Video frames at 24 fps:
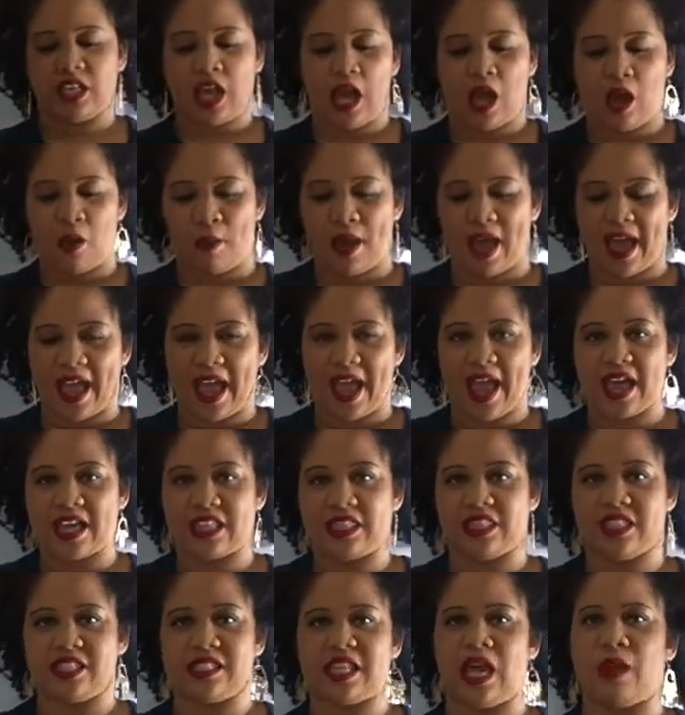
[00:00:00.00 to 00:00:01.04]
I had
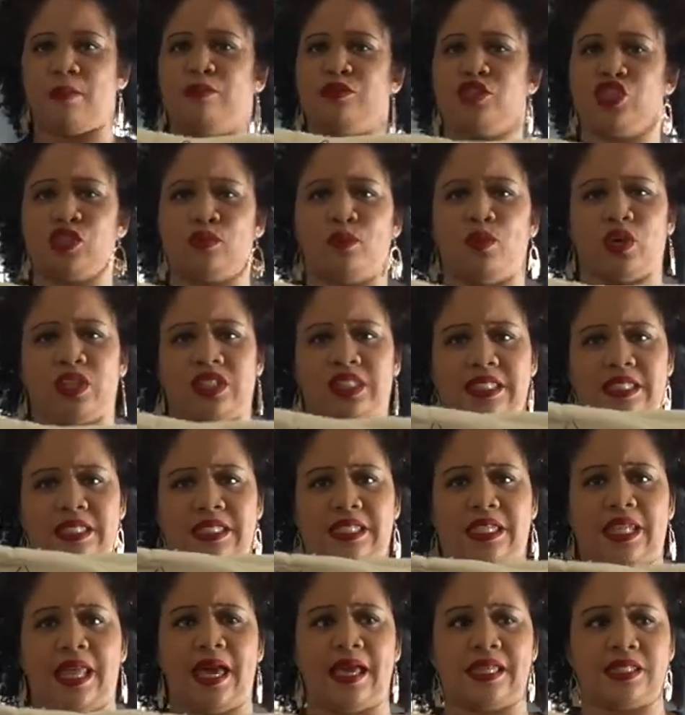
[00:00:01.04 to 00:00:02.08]
this, I just bought this
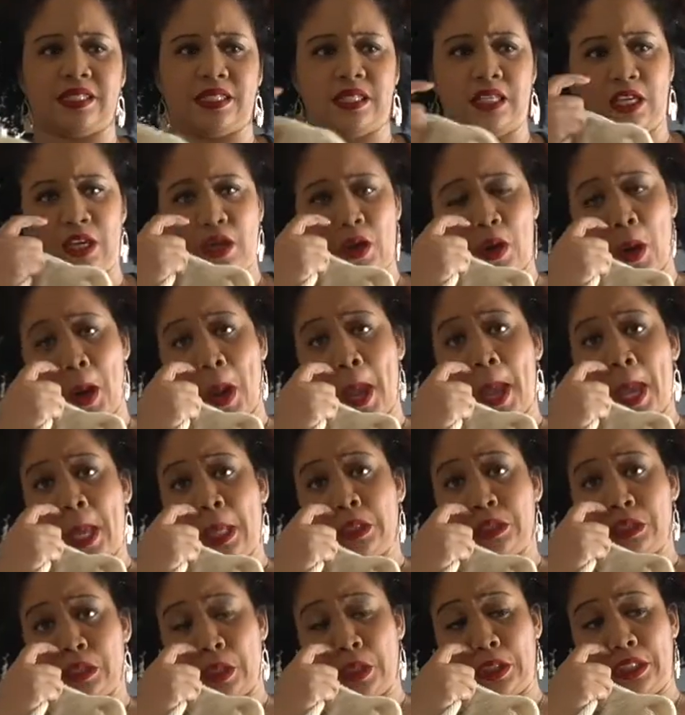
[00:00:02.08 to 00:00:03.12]
last year,
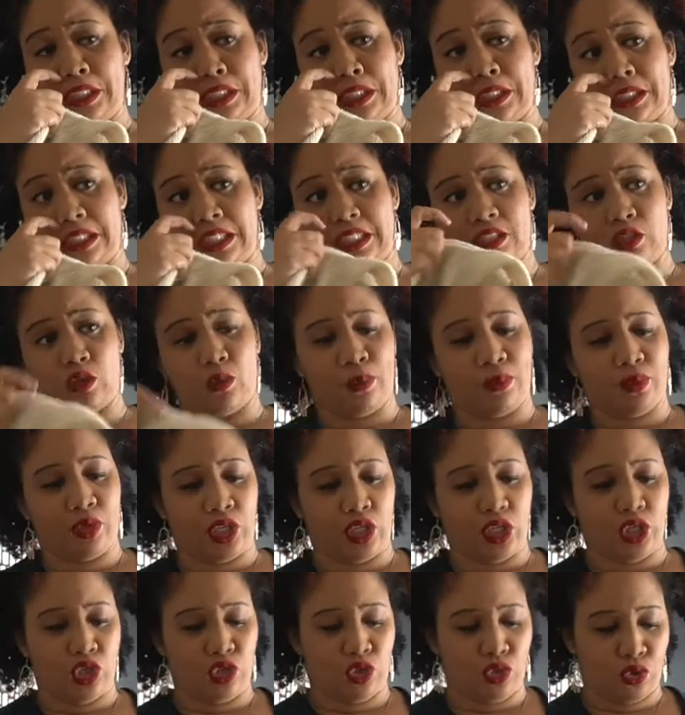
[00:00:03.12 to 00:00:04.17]
so this is still
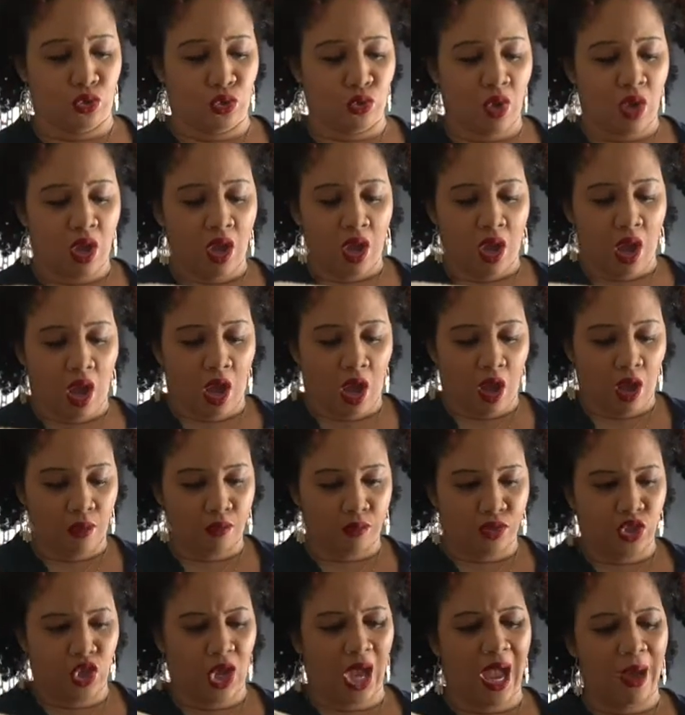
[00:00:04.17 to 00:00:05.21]
pretty new.
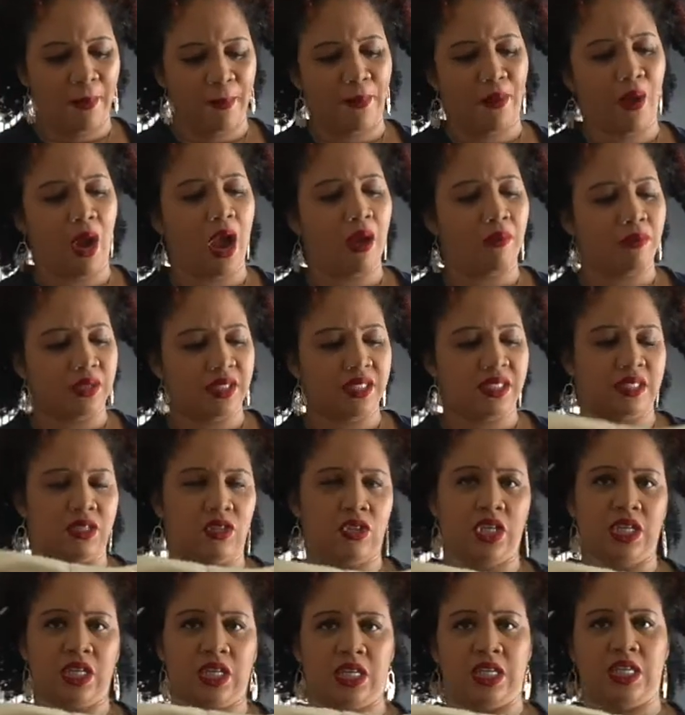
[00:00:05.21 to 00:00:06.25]
So I'm probably still
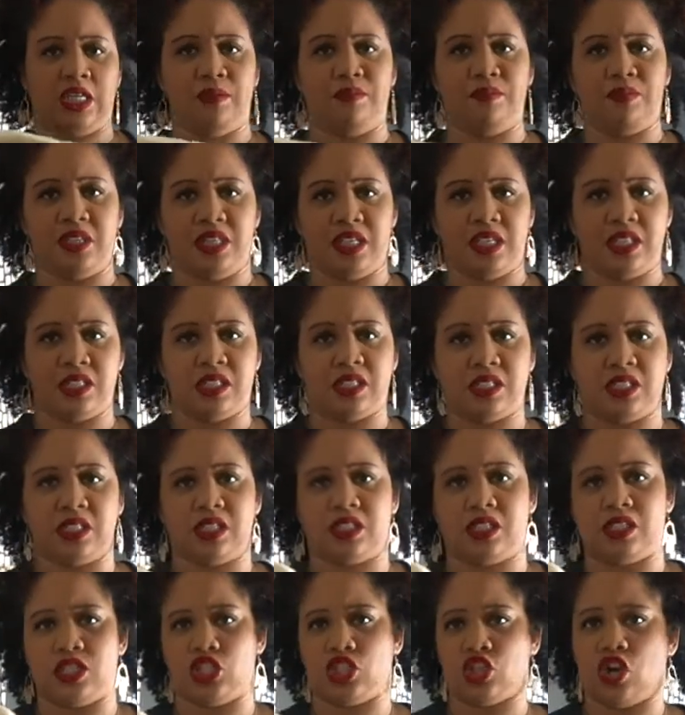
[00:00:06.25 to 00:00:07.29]
gonna keep this. This is
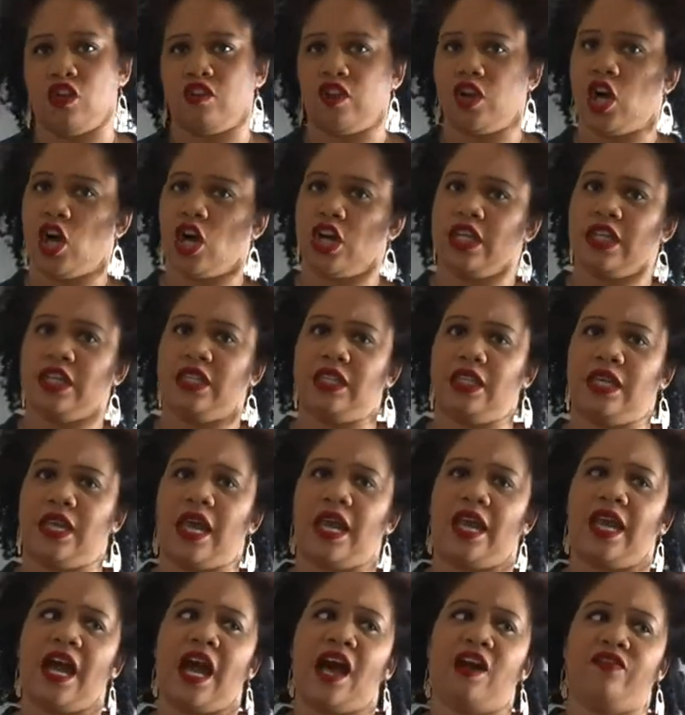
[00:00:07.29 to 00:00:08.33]
the Zara cardigan that I
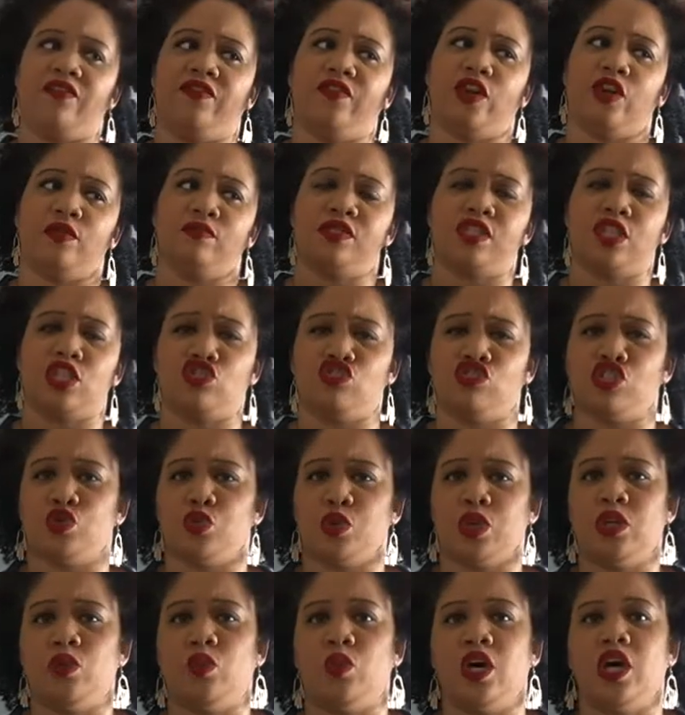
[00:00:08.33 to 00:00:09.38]
got from Century
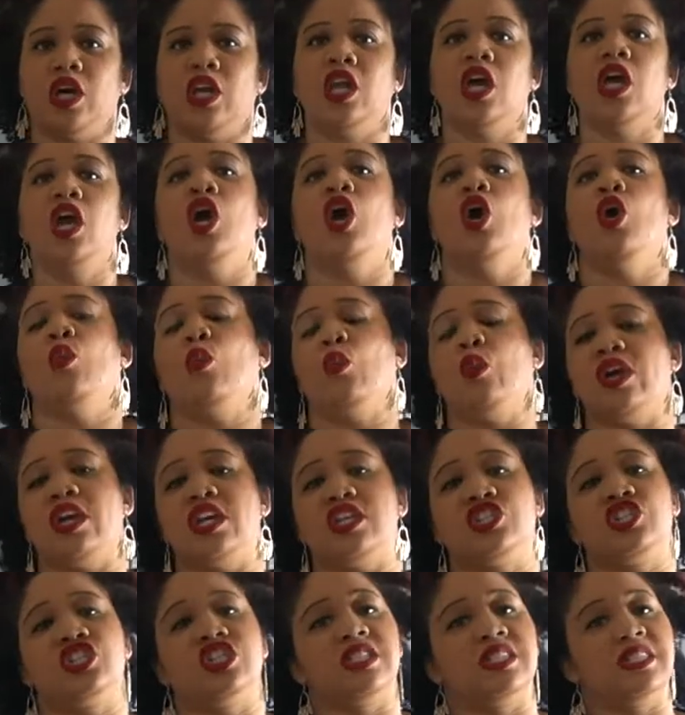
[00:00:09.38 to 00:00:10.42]
21,
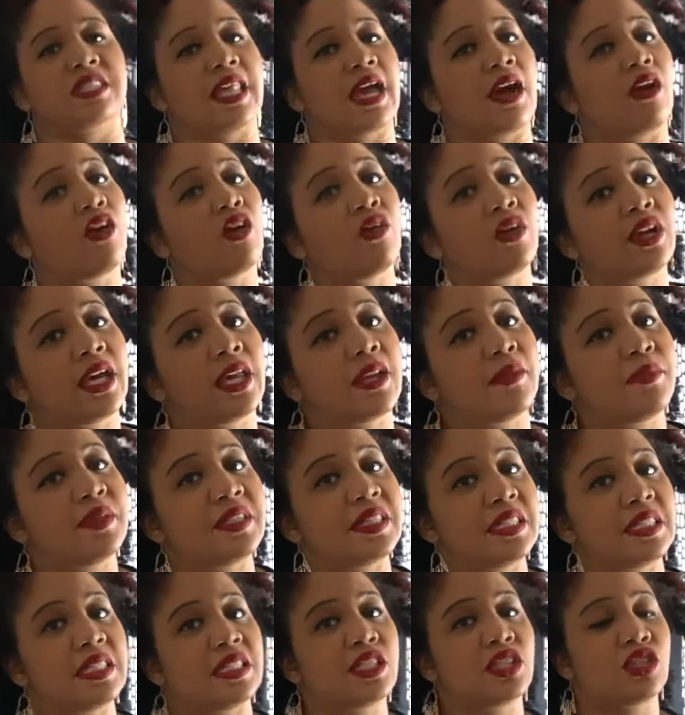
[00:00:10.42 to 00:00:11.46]
which is now going out of
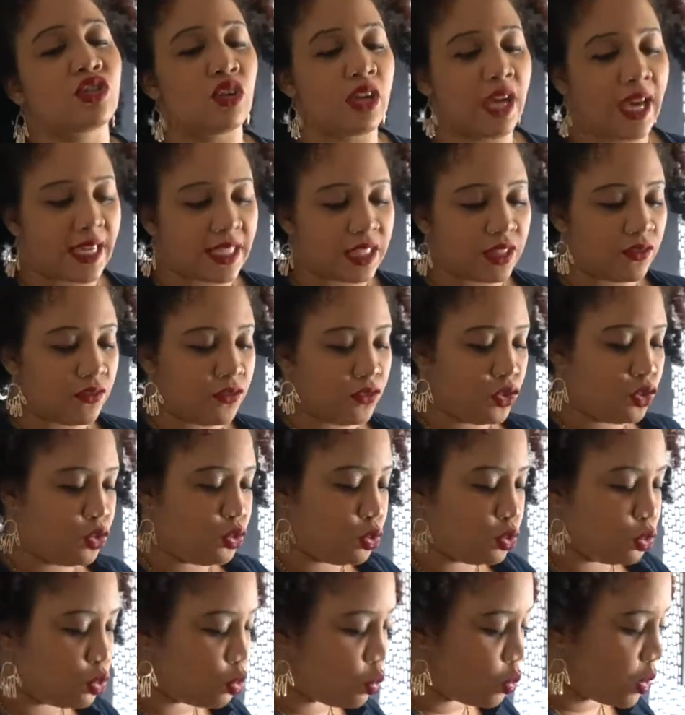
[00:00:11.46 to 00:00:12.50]
business. So guys, if
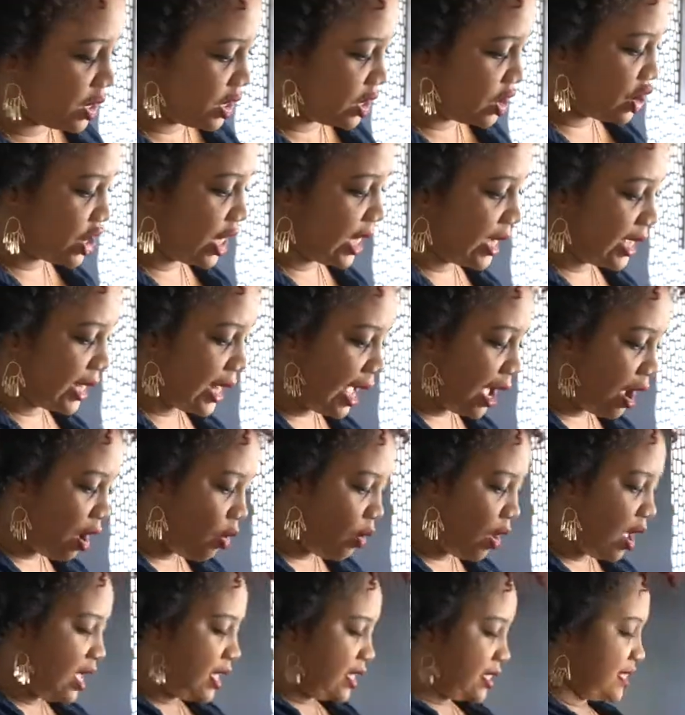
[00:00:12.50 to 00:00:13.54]
you wanna check it
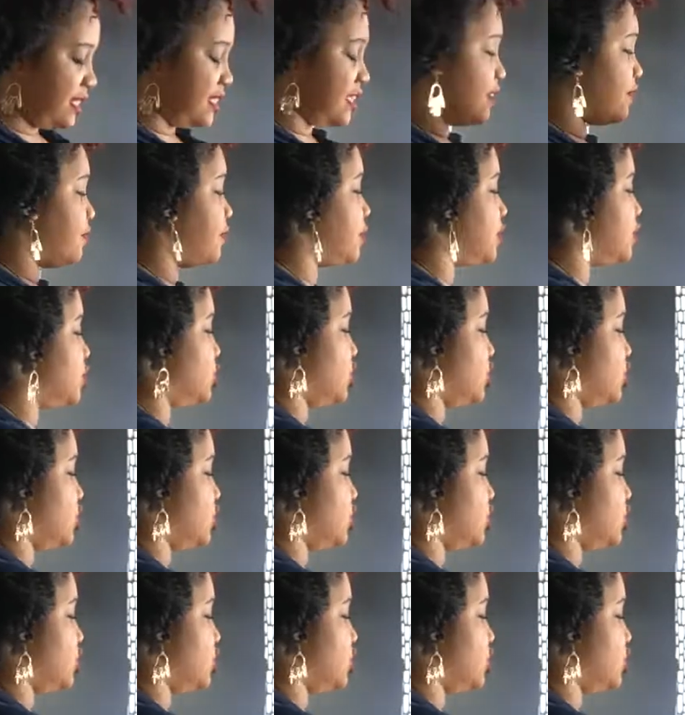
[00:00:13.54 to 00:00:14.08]
out, definitely